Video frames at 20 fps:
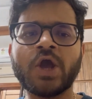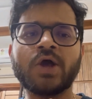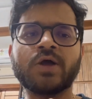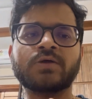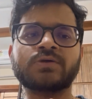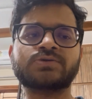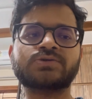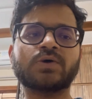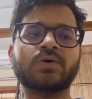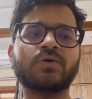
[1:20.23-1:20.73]

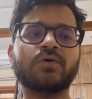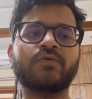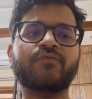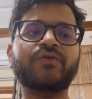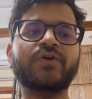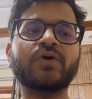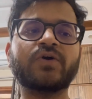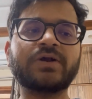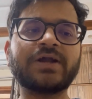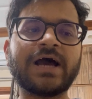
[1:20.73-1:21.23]
so
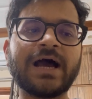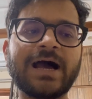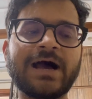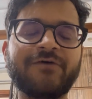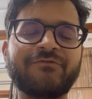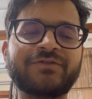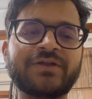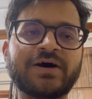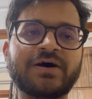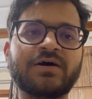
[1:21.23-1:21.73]
we don't
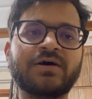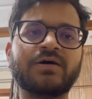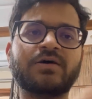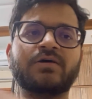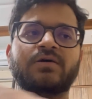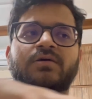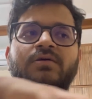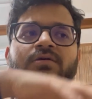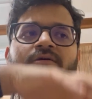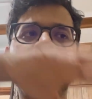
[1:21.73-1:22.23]
have
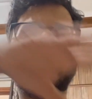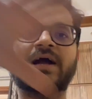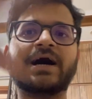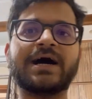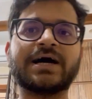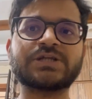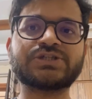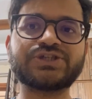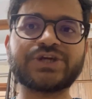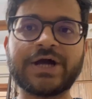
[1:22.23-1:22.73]
the
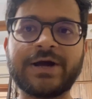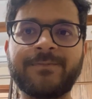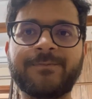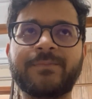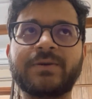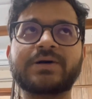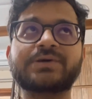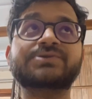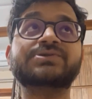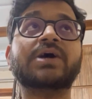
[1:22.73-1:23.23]
large
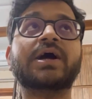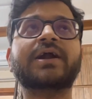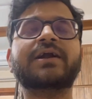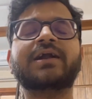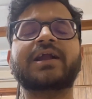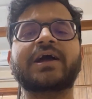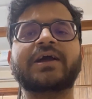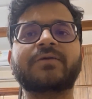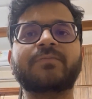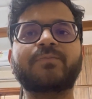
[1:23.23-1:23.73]
campus
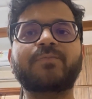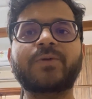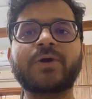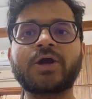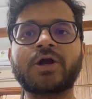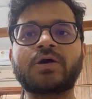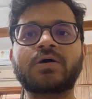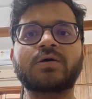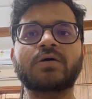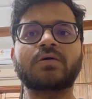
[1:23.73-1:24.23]
and
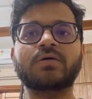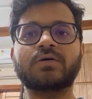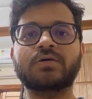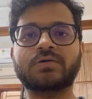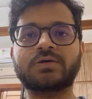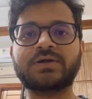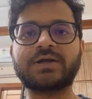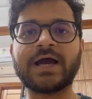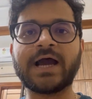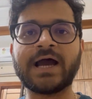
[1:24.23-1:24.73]
big
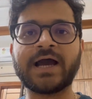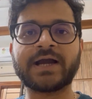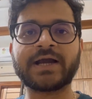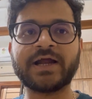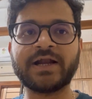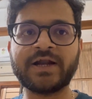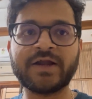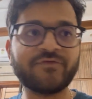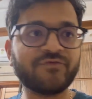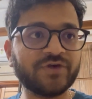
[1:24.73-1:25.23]
tag
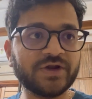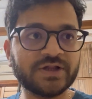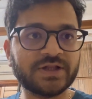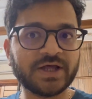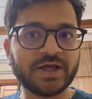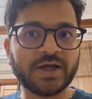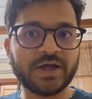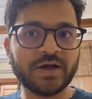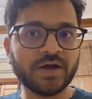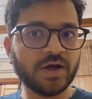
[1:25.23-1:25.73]
and
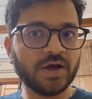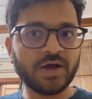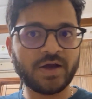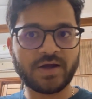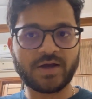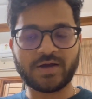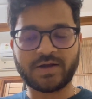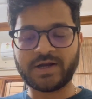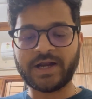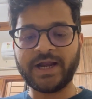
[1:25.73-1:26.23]
everything,
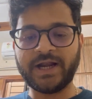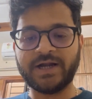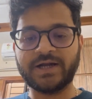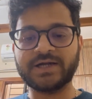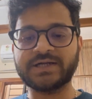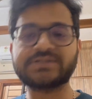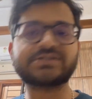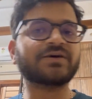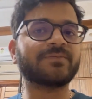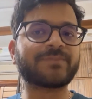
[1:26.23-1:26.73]
right?
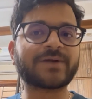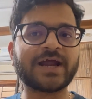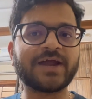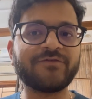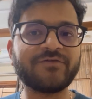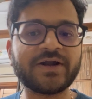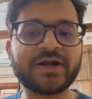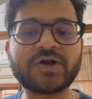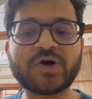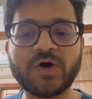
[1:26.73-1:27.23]
It's a
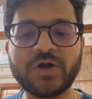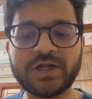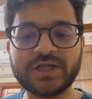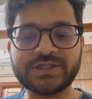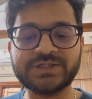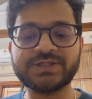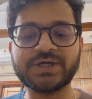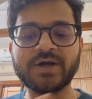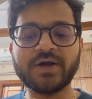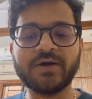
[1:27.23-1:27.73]
private
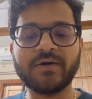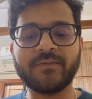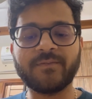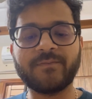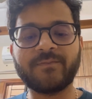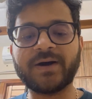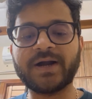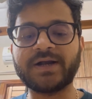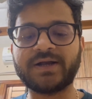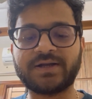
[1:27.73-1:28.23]
college.
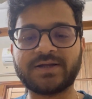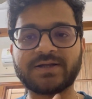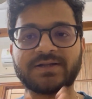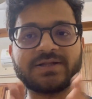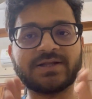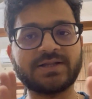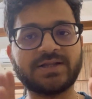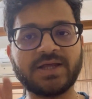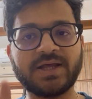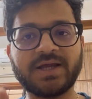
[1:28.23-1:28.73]
But
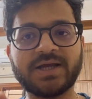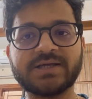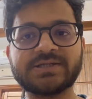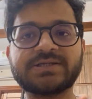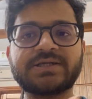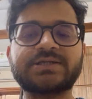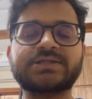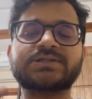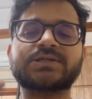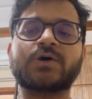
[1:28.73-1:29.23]
the thing is,
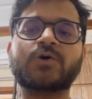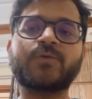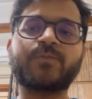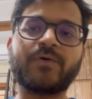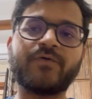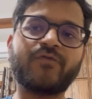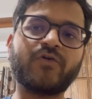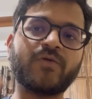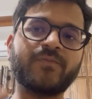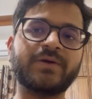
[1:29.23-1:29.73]
it is
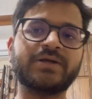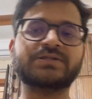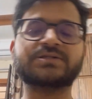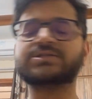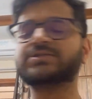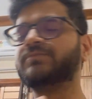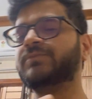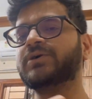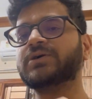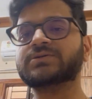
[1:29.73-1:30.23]
outperforming
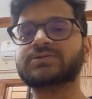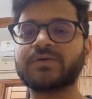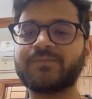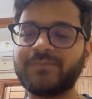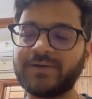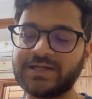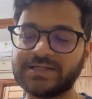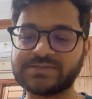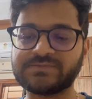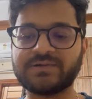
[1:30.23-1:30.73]
just because of
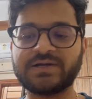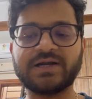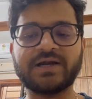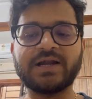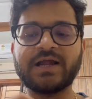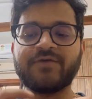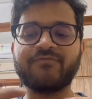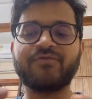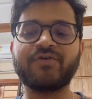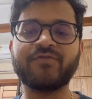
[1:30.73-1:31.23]
placement,
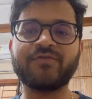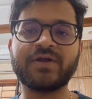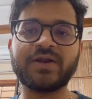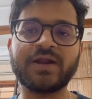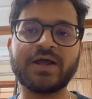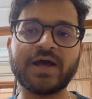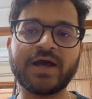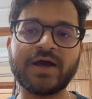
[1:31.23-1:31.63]
and everyone